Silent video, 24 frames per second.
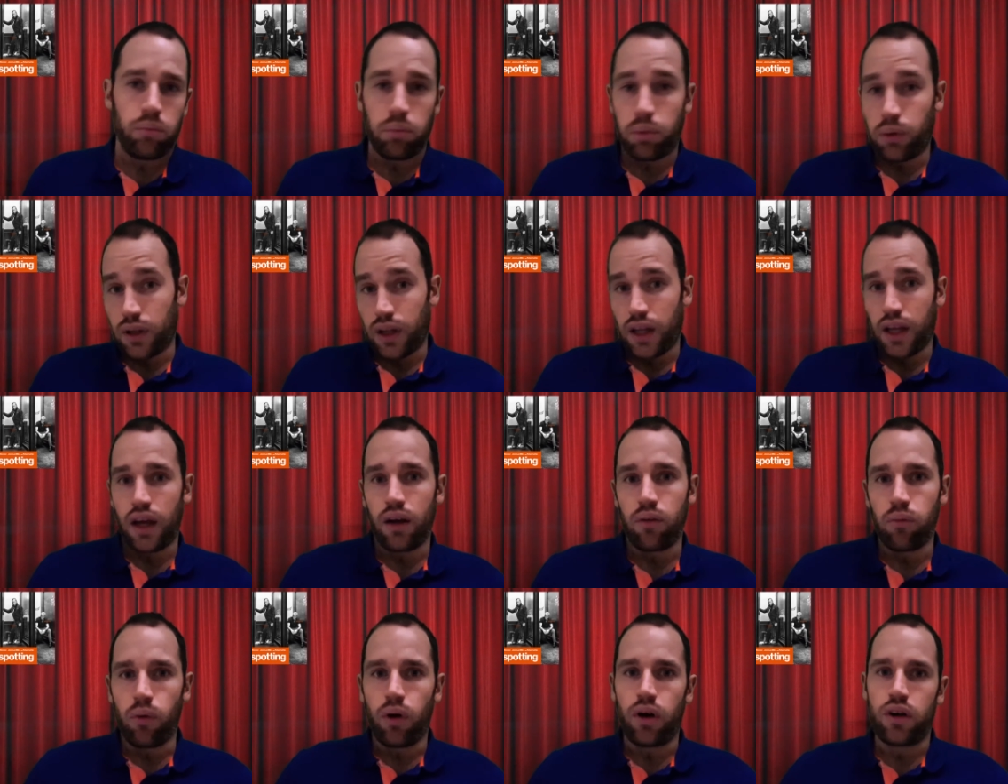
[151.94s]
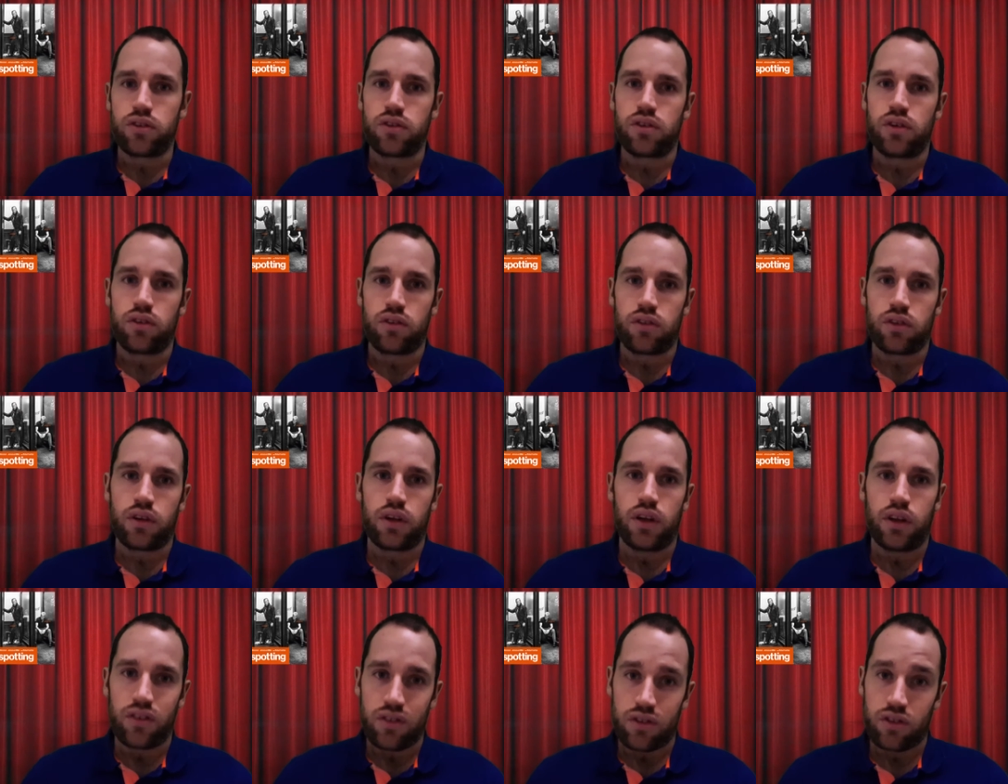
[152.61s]
but again
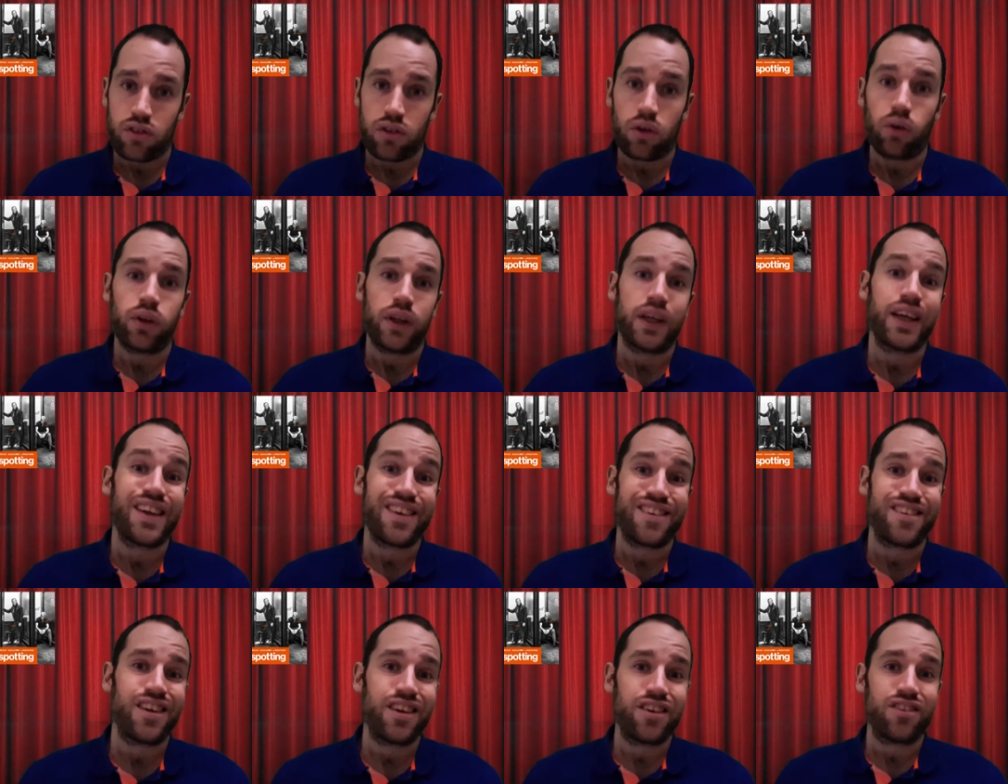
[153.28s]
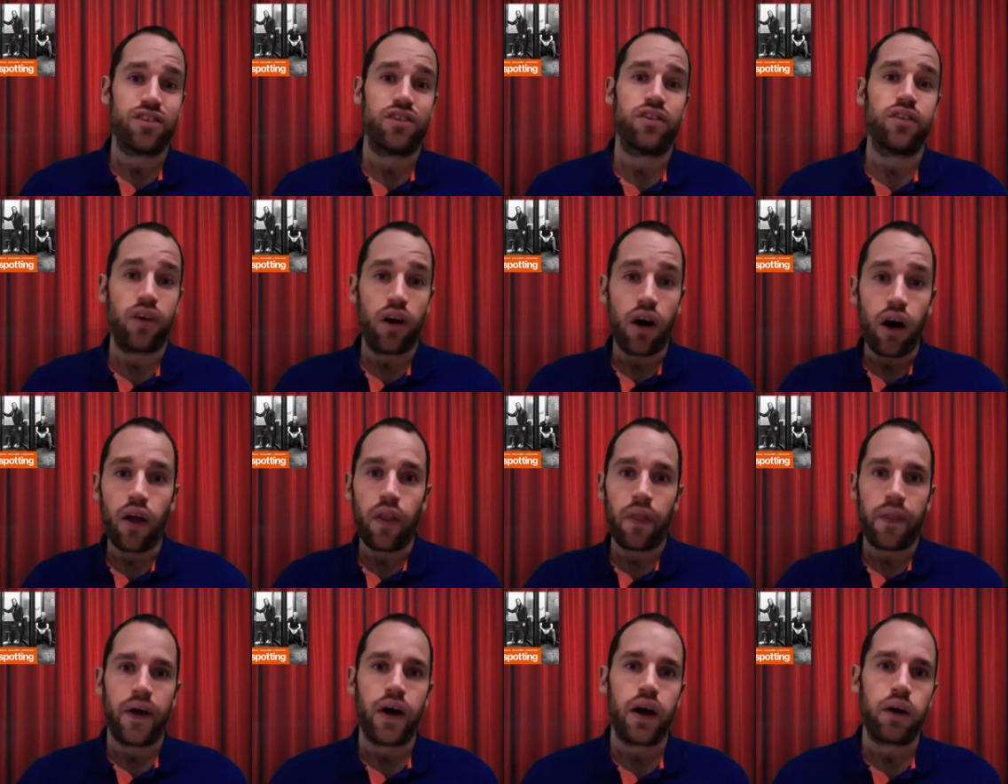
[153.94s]
wasn't solely contingent
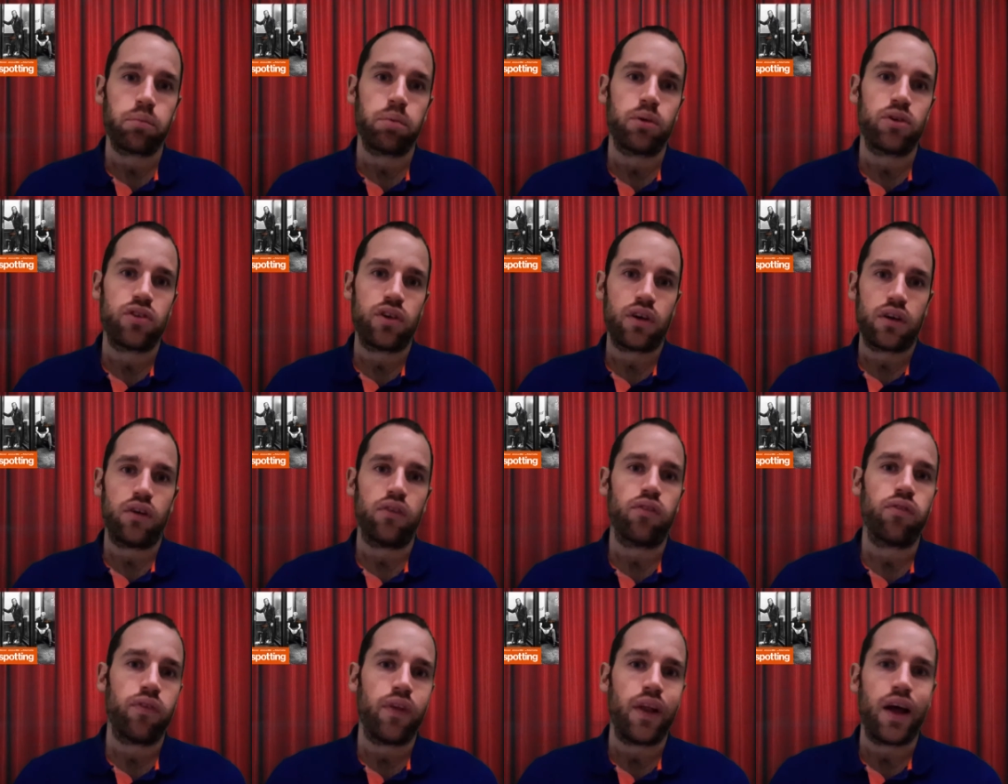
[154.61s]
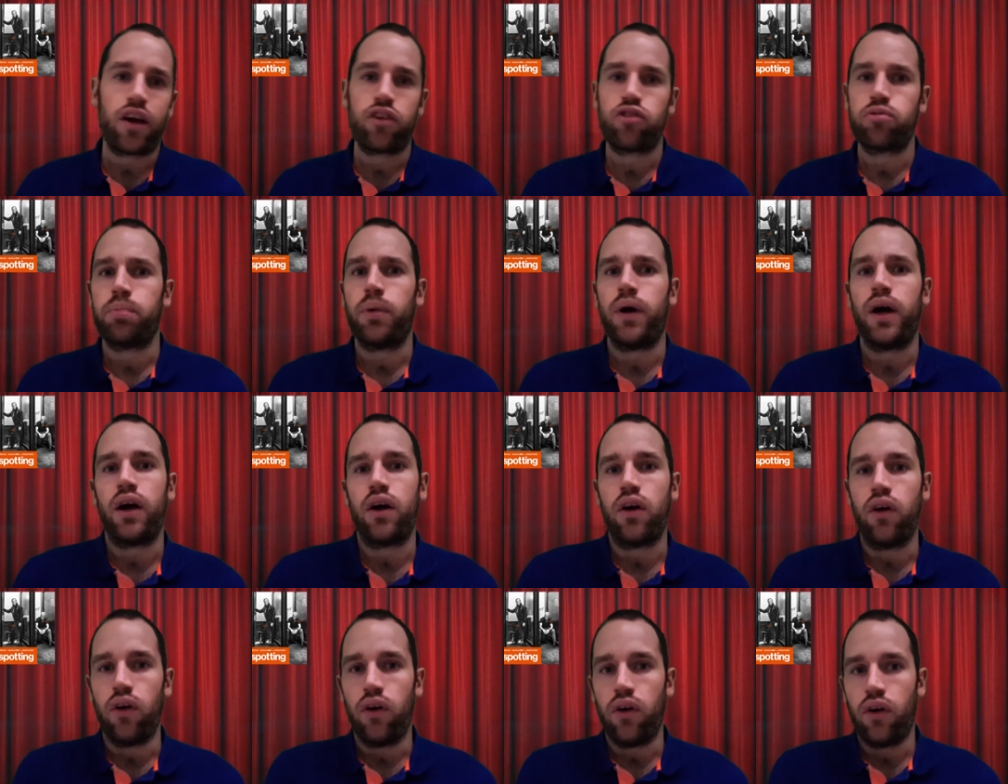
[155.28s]
on that particular
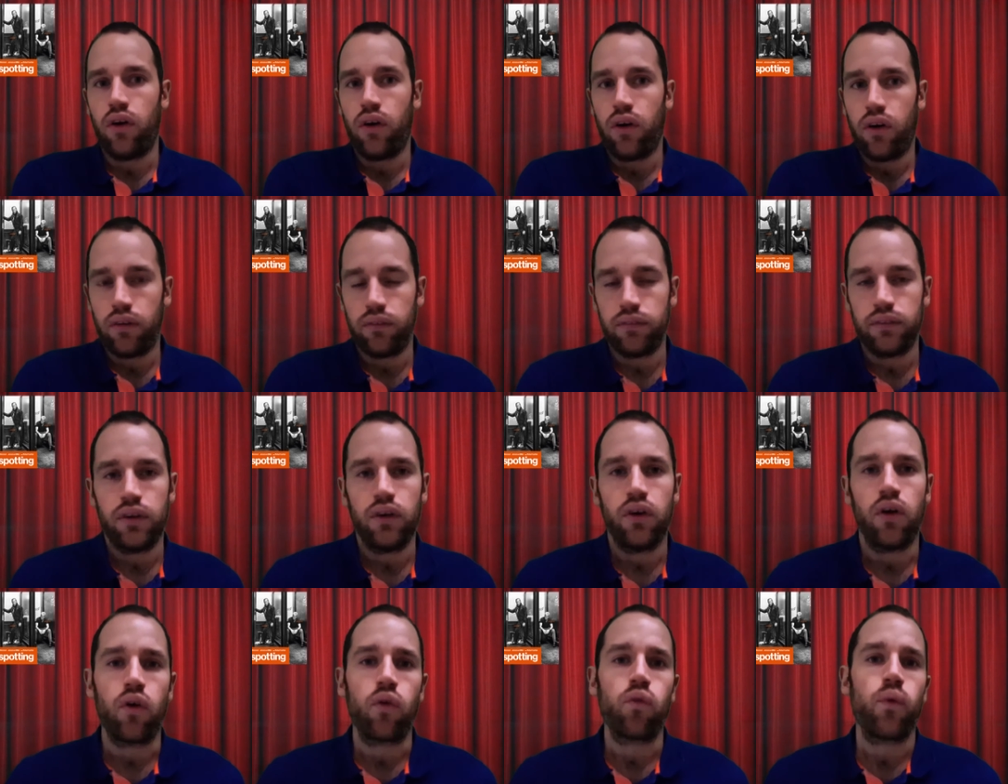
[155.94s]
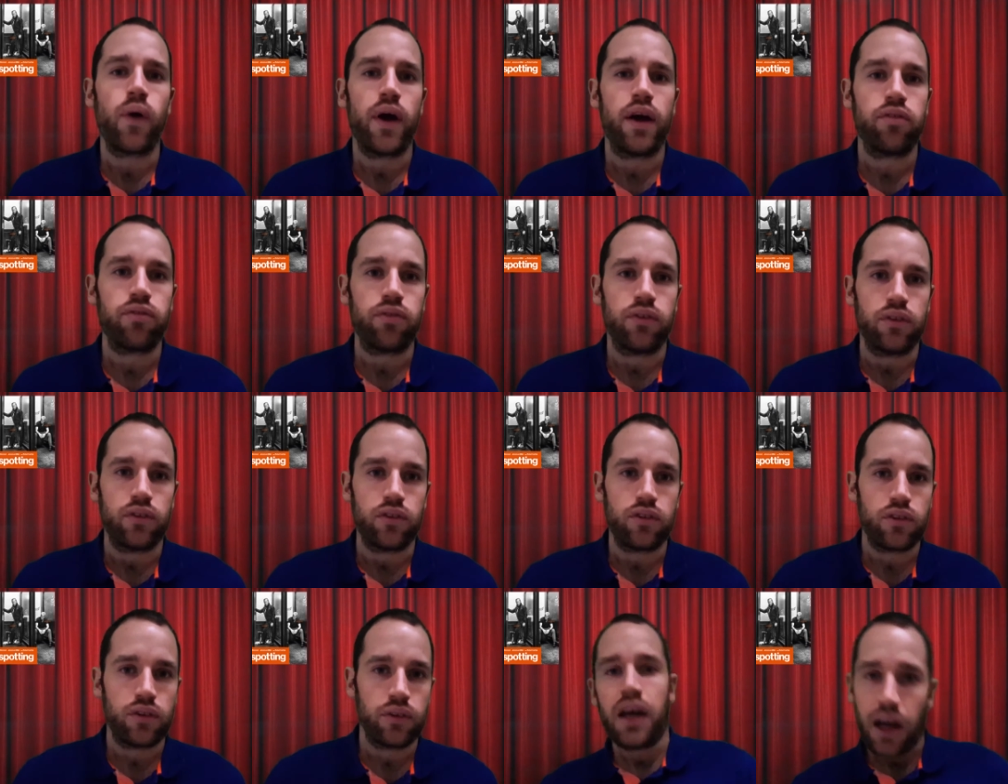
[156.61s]
flashback or
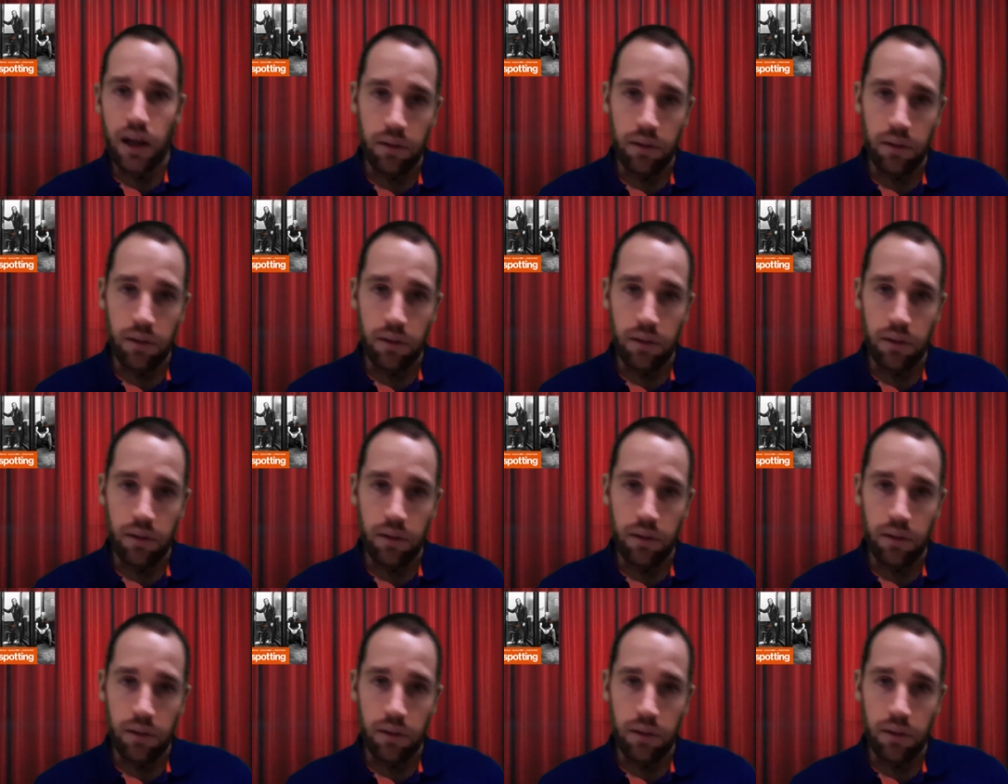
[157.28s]
reference.